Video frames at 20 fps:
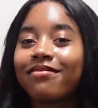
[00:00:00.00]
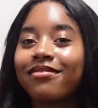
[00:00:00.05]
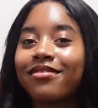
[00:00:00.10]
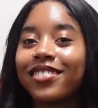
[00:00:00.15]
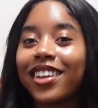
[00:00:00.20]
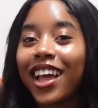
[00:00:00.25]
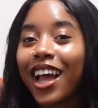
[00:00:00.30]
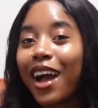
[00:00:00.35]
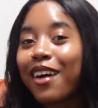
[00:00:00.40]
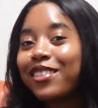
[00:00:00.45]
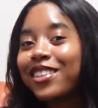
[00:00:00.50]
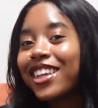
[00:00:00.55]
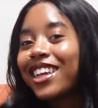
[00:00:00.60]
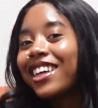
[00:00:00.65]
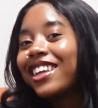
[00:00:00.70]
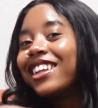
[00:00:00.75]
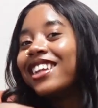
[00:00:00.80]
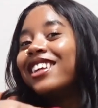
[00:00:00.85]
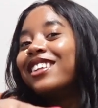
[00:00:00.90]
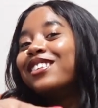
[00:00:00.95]
I was
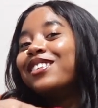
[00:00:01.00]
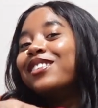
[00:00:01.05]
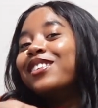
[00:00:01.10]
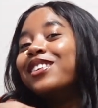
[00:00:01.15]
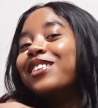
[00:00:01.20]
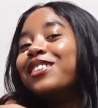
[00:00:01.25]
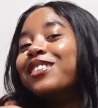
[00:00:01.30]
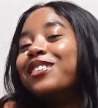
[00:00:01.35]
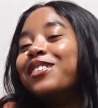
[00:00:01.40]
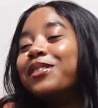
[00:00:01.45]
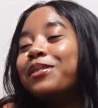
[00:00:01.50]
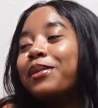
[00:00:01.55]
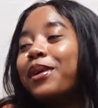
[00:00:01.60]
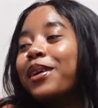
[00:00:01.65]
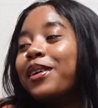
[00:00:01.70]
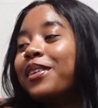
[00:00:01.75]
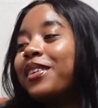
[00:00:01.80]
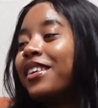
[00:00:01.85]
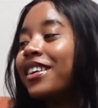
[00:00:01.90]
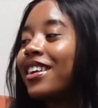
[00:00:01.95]
getting into it too, bro.